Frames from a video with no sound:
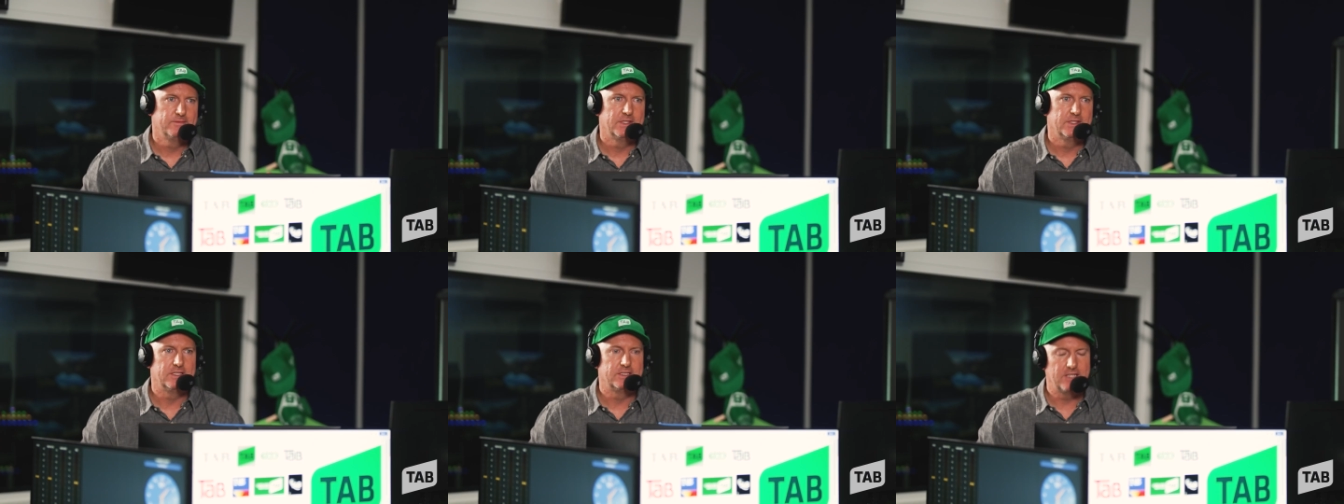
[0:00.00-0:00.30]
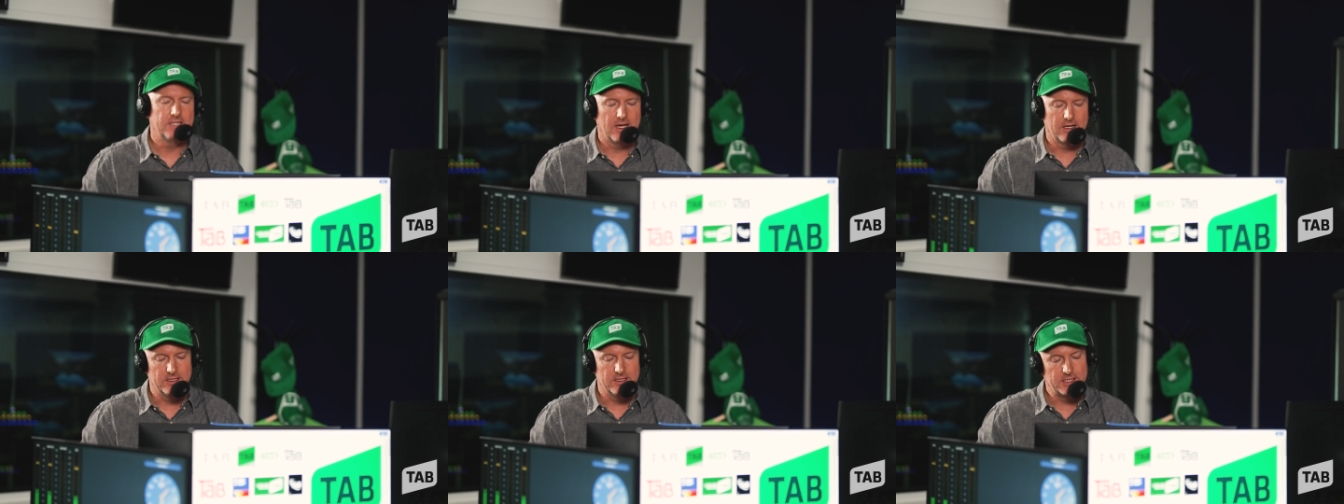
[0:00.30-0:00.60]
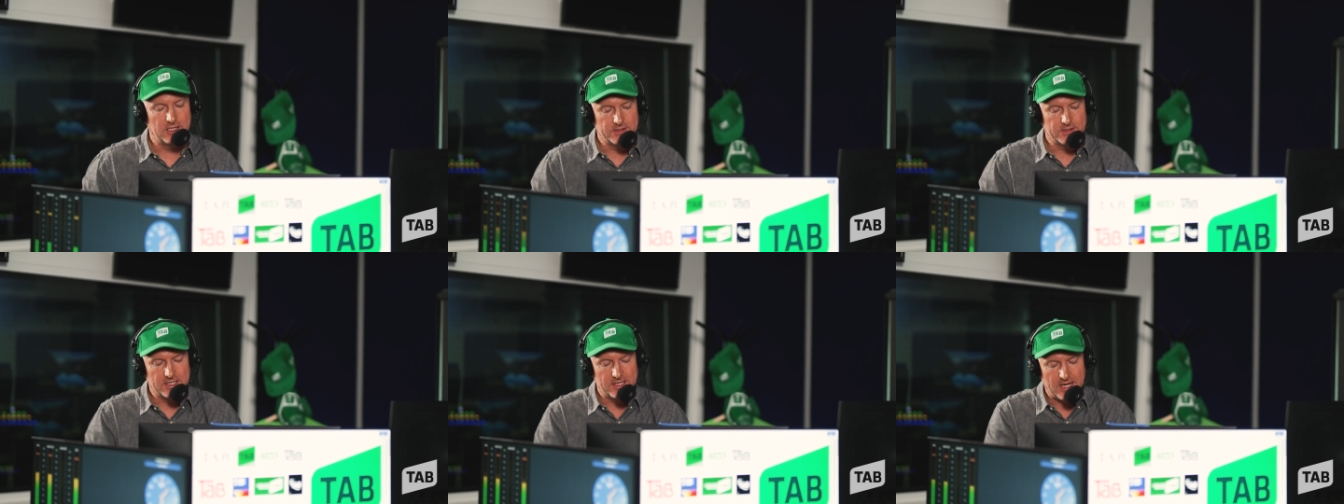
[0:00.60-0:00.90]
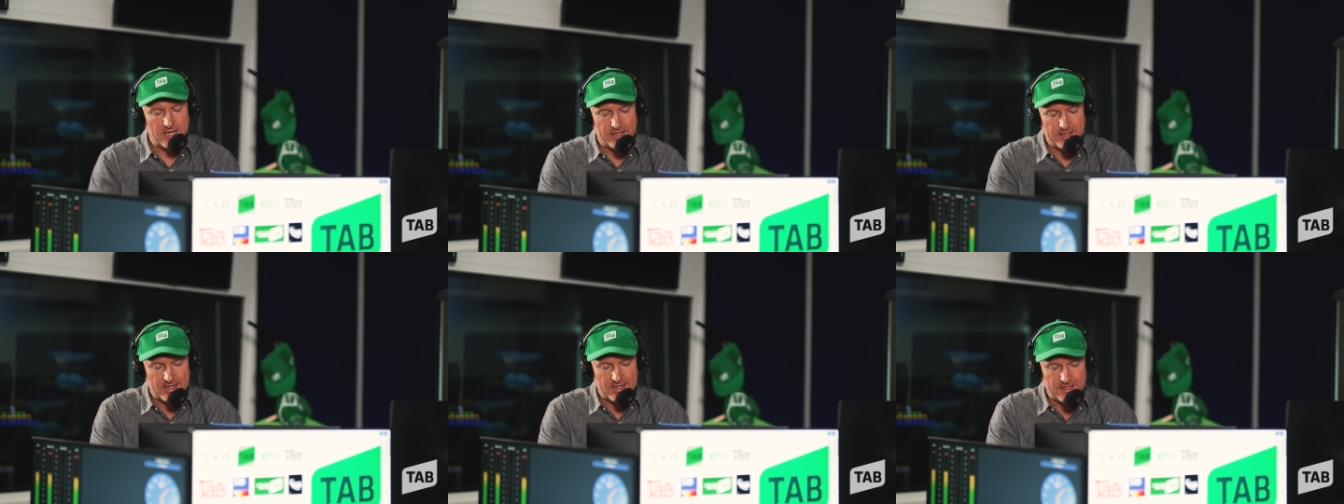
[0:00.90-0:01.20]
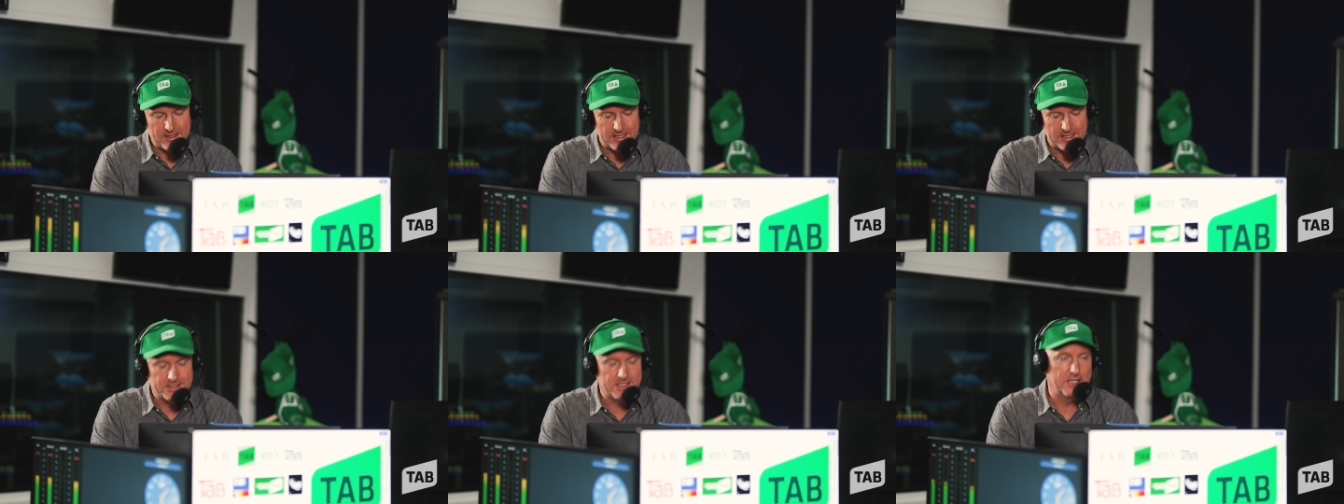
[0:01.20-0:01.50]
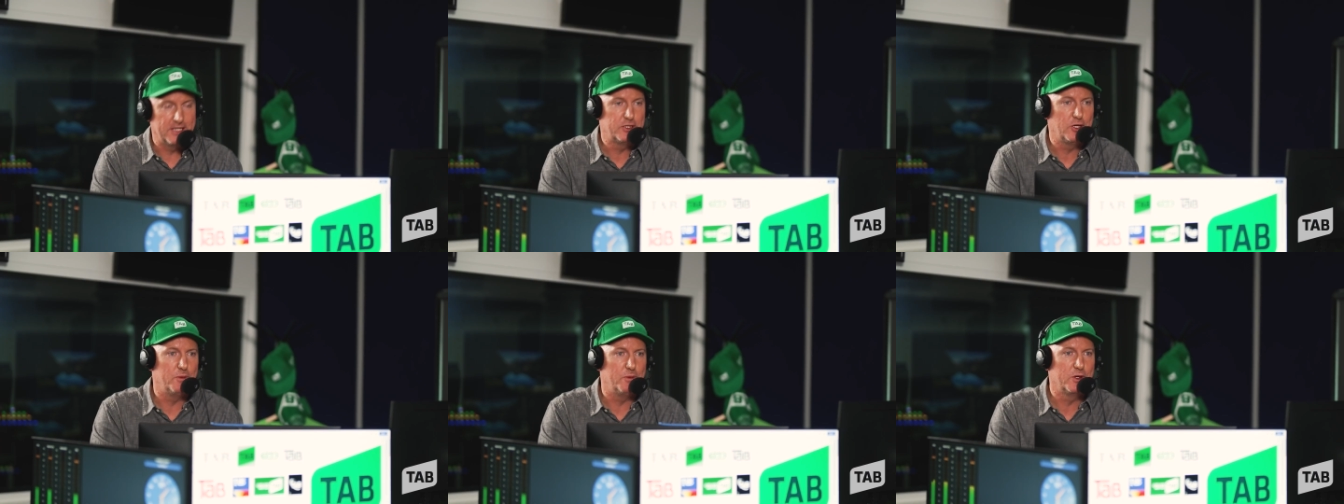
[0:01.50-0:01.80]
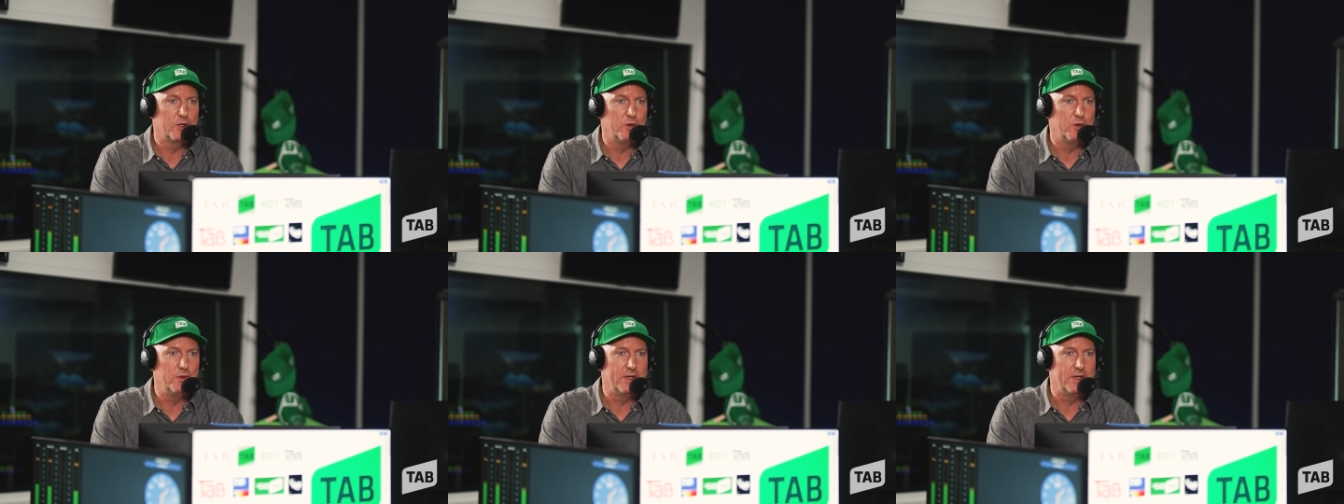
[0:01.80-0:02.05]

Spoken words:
Exactly. So it's another. Let's get topical.